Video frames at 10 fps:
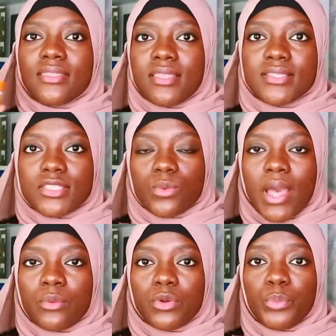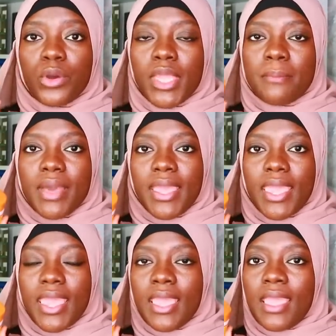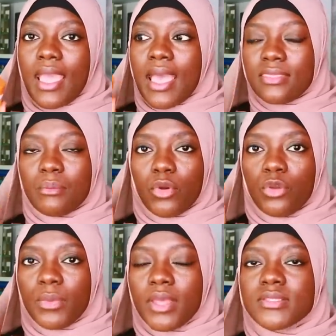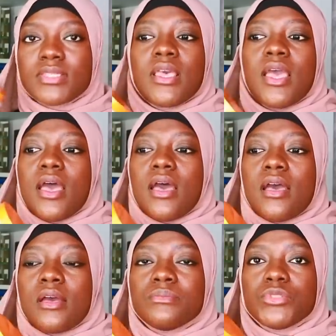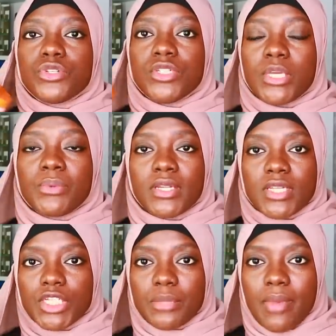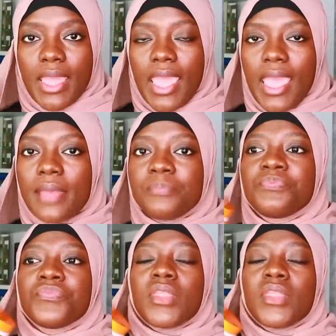this is what I would put in my hair at the moment um, to deep condition my hair